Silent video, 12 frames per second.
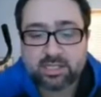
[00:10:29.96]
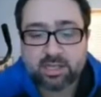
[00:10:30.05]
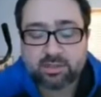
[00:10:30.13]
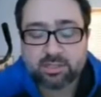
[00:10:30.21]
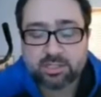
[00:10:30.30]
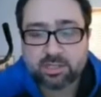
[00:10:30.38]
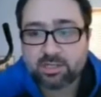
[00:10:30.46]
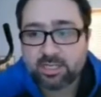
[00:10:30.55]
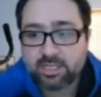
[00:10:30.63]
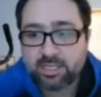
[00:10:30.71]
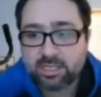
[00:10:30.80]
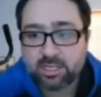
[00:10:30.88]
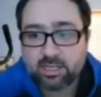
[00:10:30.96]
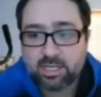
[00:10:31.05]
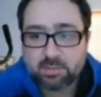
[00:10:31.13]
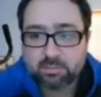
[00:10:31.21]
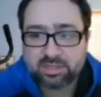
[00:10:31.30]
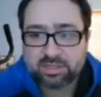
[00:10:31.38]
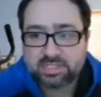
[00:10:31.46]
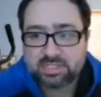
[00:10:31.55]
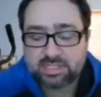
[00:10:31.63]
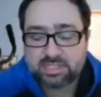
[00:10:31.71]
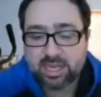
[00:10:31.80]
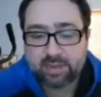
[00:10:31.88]
another turn in here, but this
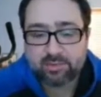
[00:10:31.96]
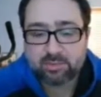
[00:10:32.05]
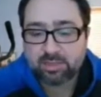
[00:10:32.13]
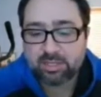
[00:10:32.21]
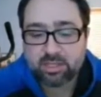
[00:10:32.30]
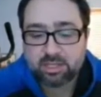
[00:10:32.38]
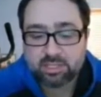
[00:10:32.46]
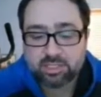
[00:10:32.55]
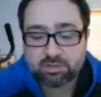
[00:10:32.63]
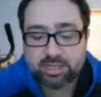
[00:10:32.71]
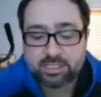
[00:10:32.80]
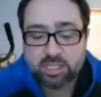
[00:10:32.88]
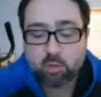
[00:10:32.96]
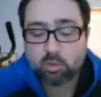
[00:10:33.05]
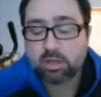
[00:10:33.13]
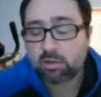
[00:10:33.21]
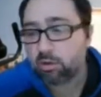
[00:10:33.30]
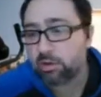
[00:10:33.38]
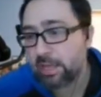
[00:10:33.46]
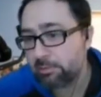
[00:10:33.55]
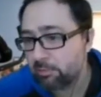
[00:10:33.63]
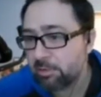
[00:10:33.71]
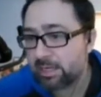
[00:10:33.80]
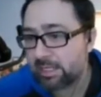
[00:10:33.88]
doesn't have to be a long showcase. Well, okay,
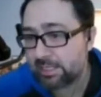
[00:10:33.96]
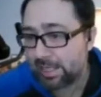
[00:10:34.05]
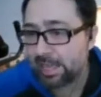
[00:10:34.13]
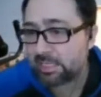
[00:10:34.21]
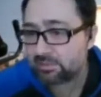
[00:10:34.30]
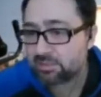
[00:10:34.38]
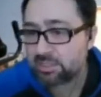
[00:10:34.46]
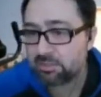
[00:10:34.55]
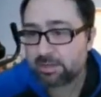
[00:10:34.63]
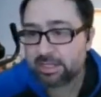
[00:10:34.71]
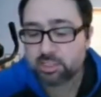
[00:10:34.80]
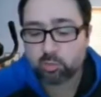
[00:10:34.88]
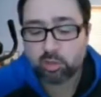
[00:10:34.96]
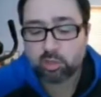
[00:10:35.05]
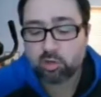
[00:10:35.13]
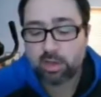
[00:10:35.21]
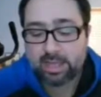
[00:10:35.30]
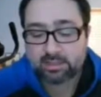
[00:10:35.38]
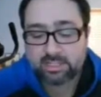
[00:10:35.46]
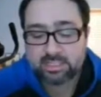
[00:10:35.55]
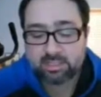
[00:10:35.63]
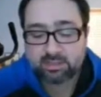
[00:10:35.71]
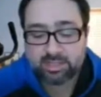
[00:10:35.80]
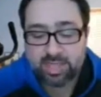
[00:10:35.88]
we want to get the active skill, right? So we'll go at
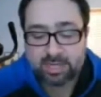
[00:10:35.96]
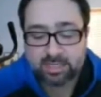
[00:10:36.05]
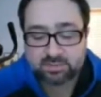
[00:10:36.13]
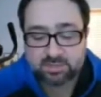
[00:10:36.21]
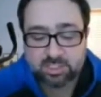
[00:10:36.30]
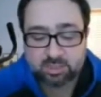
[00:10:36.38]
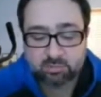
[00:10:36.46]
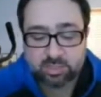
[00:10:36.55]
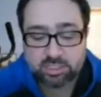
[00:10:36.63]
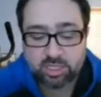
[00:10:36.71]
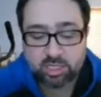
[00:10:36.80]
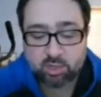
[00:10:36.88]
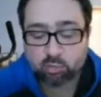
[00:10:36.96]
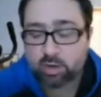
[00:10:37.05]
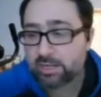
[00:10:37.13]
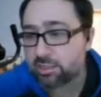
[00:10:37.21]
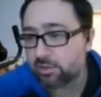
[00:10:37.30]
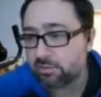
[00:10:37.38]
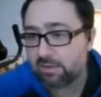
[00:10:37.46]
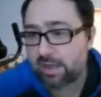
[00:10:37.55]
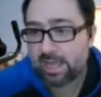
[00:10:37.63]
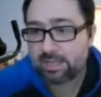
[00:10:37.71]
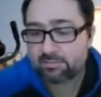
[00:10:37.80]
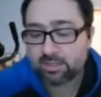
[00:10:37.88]
least till the active skill, which we're on turn
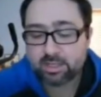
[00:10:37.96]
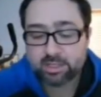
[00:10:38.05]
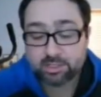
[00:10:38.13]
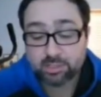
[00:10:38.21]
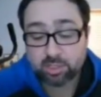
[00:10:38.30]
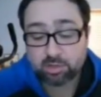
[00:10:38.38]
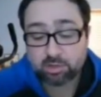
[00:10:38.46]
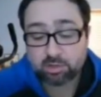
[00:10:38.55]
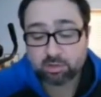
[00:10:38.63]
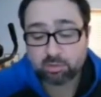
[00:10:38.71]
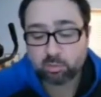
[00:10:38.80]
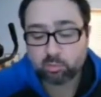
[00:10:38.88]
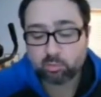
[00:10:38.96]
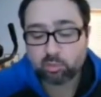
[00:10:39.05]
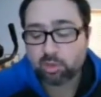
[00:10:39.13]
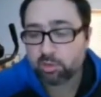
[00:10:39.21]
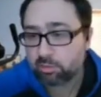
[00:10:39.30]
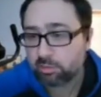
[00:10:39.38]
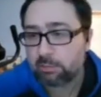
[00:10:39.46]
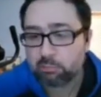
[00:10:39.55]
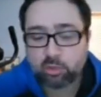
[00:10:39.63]
5. So we'll